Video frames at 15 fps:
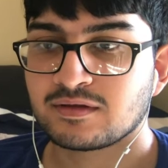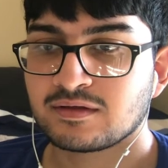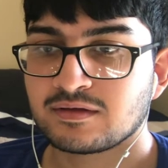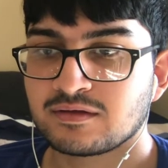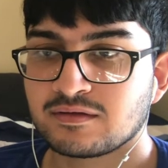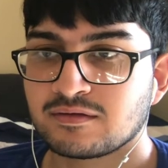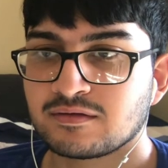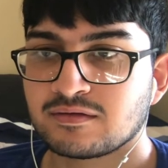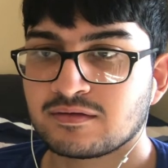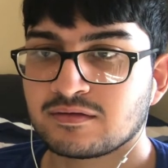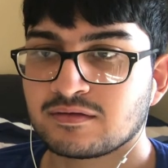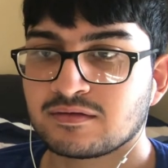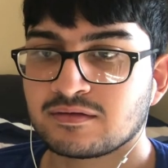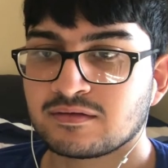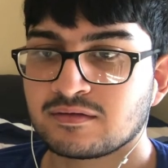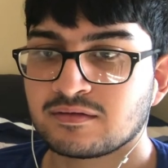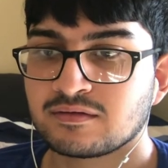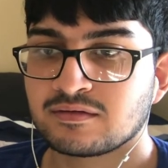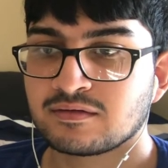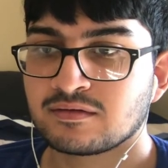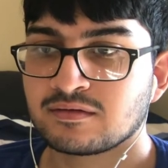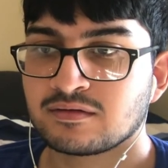
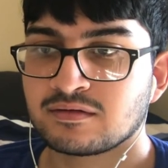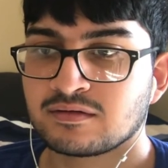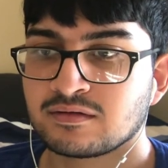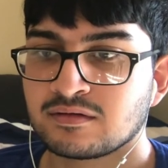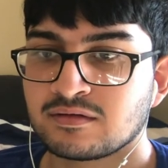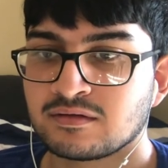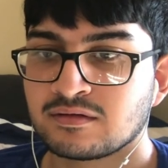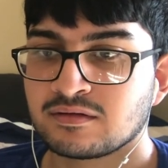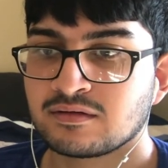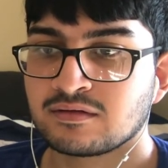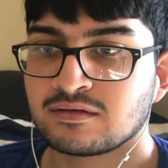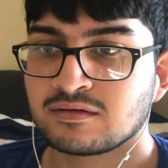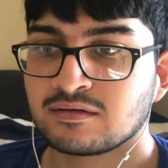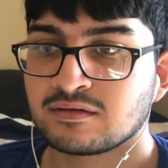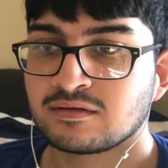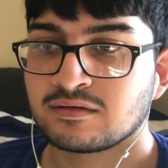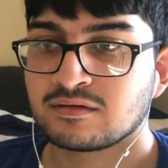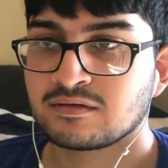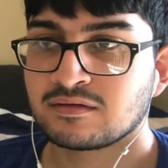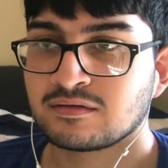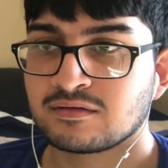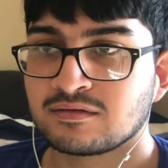
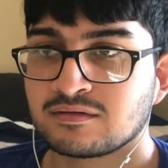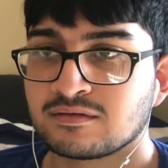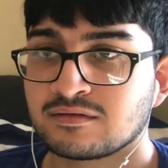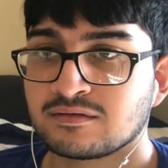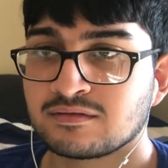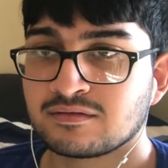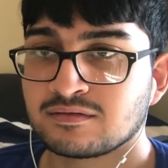[no speech]